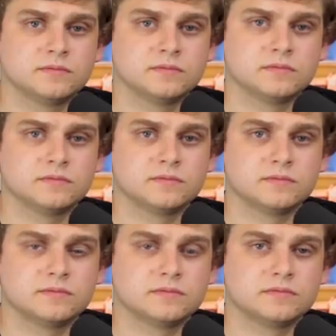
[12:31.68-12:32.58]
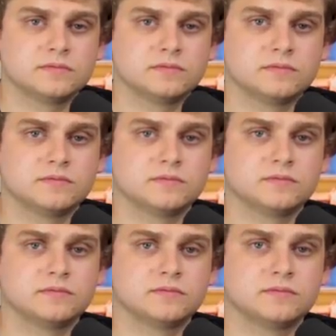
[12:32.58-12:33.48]

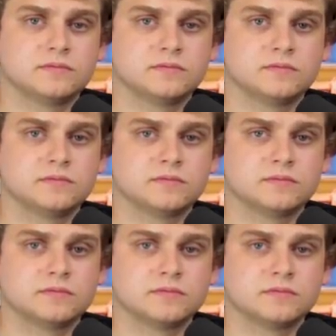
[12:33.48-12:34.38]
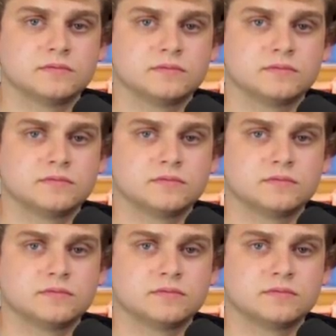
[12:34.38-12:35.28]

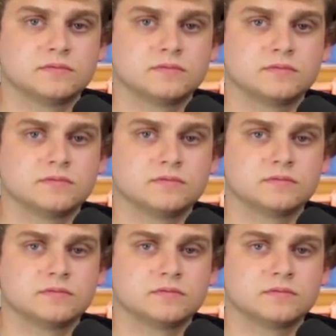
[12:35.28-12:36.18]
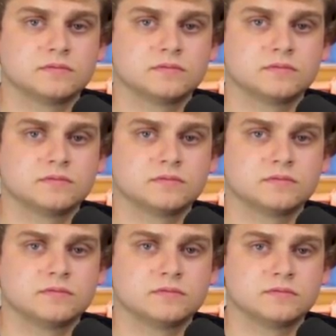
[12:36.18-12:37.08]

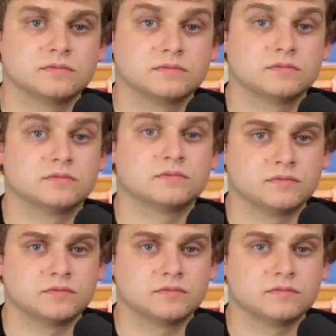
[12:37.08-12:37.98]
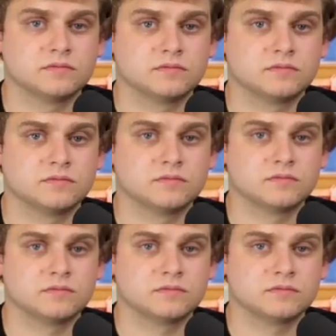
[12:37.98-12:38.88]

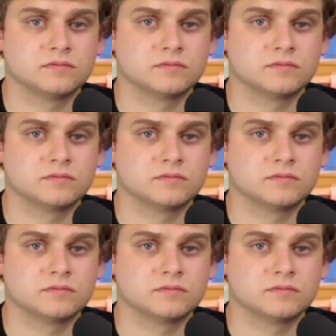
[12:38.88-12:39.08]
The person shown says nothing.